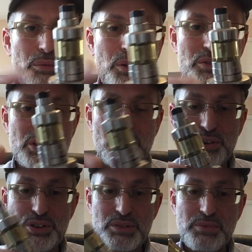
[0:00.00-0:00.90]
was it
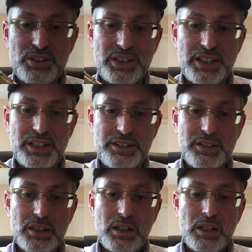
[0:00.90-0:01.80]
called, this mod again,
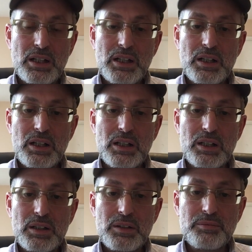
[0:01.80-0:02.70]

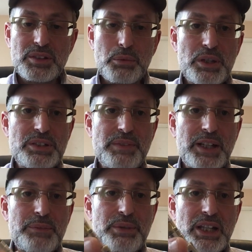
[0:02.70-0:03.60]
the
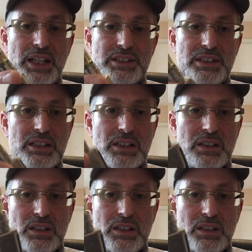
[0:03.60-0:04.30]
Wismec P80.